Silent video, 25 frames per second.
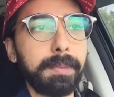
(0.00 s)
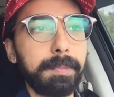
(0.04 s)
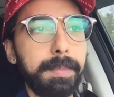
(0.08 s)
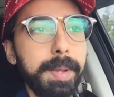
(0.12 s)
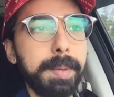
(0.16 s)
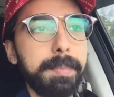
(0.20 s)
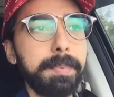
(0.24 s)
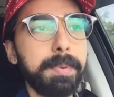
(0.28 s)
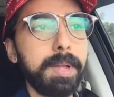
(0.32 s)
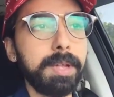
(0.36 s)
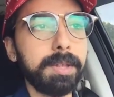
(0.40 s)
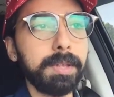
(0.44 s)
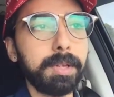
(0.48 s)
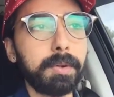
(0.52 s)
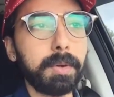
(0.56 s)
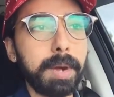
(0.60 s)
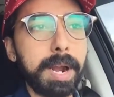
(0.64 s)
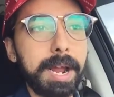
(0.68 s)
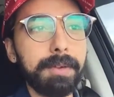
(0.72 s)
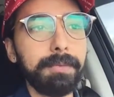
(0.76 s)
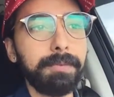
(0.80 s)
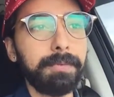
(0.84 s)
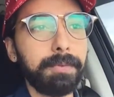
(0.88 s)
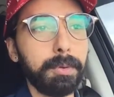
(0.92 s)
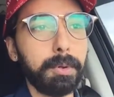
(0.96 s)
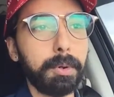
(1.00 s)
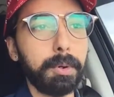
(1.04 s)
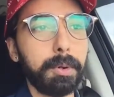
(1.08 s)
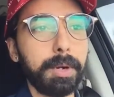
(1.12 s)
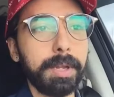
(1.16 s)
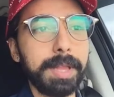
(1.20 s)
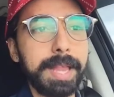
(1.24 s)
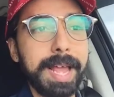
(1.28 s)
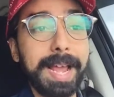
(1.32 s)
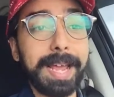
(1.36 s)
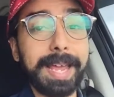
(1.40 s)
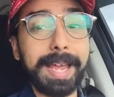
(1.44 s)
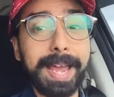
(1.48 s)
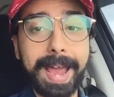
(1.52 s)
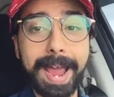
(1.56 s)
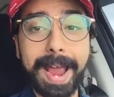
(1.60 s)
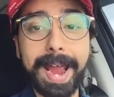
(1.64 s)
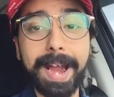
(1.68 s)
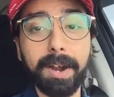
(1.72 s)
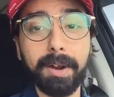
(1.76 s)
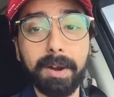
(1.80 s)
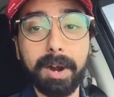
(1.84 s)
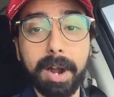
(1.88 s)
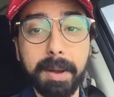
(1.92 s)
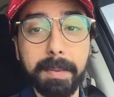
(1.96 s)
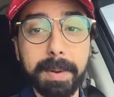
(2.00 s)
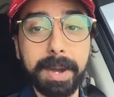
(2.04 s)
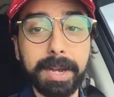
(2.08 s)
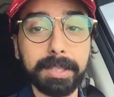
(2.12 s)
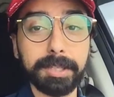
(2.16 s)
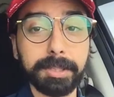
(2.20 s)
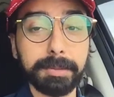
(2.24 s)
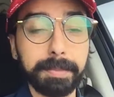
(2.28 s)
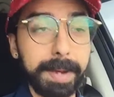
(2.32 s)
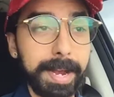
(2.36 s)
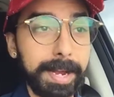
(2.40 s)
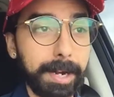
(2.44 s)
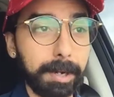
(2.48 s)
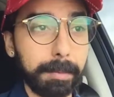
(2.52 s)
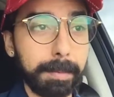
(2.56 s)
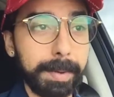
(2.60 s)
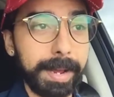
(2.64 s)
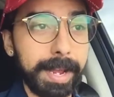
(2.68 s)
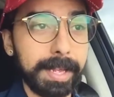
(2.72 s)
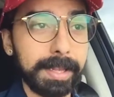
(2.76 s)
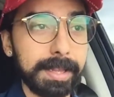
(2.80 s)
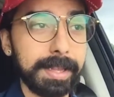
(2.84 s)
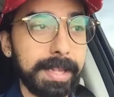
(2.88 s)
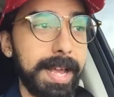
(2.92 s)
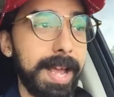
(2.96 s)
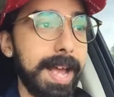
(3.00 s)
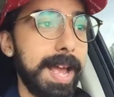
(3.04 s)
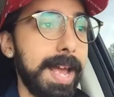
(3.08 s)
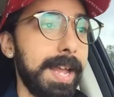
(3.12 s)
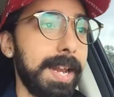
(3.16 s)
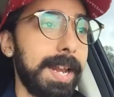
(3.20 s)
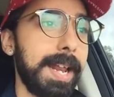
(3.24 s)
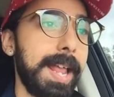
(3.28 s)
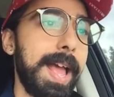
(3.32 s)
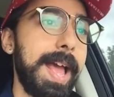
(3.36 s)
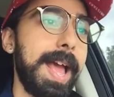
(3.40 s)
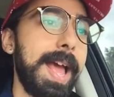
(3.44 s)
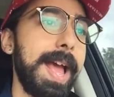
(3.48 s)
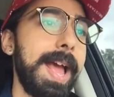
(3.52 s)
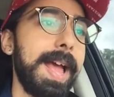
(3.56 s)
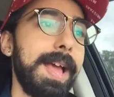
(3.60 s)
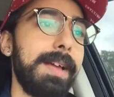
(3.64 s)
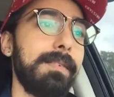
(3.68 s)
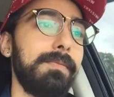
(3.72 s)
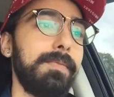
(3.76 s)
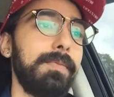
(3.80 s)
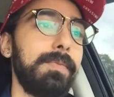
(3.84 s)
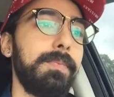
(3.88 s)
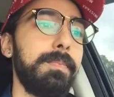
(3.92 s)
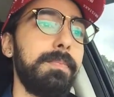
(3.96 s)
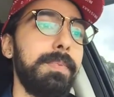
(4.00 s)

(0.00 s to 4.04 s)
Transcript: The people on the ground floor that care about Spider Man, that have